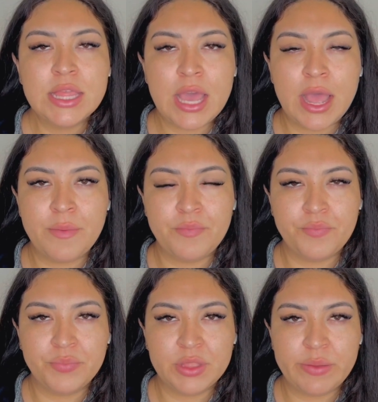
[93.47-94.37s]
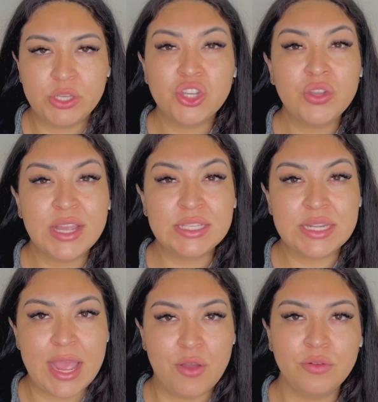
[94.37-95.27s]
Let me show you guys
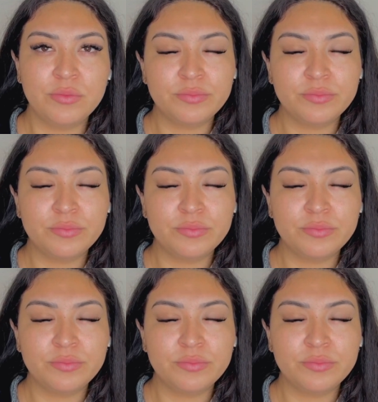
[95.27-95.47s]
now.